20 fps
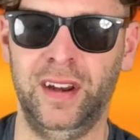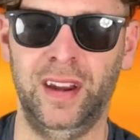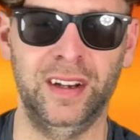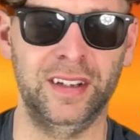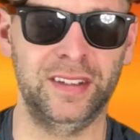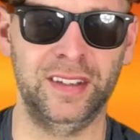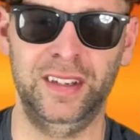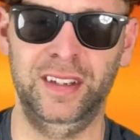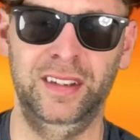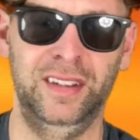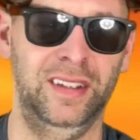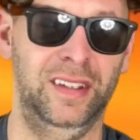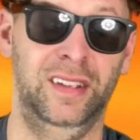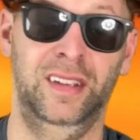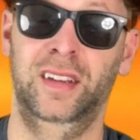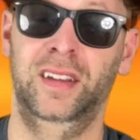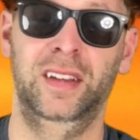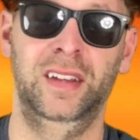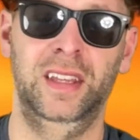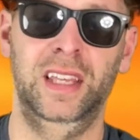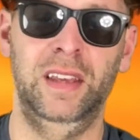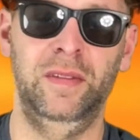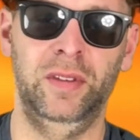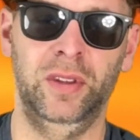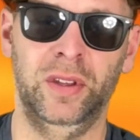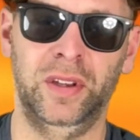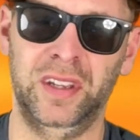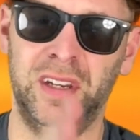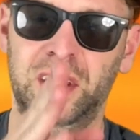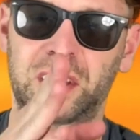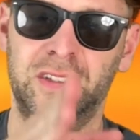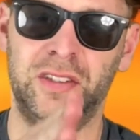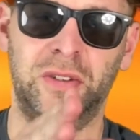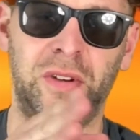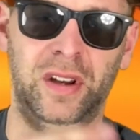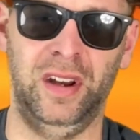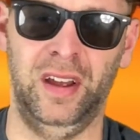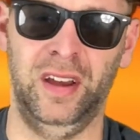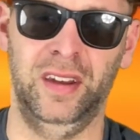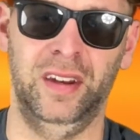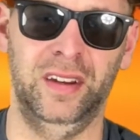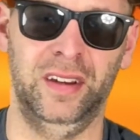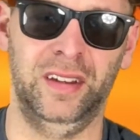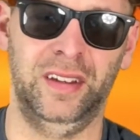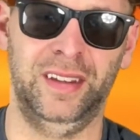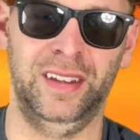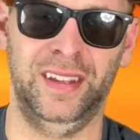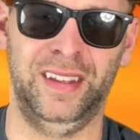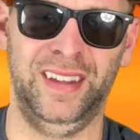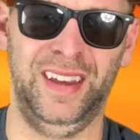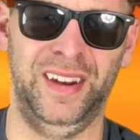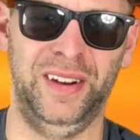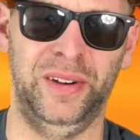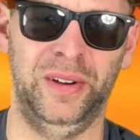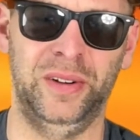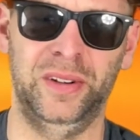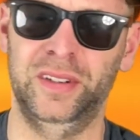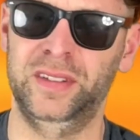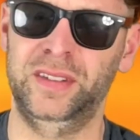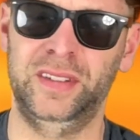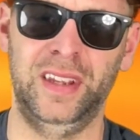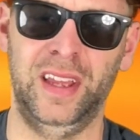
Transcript: honestly, even looking at it straight on, it kind of hurts.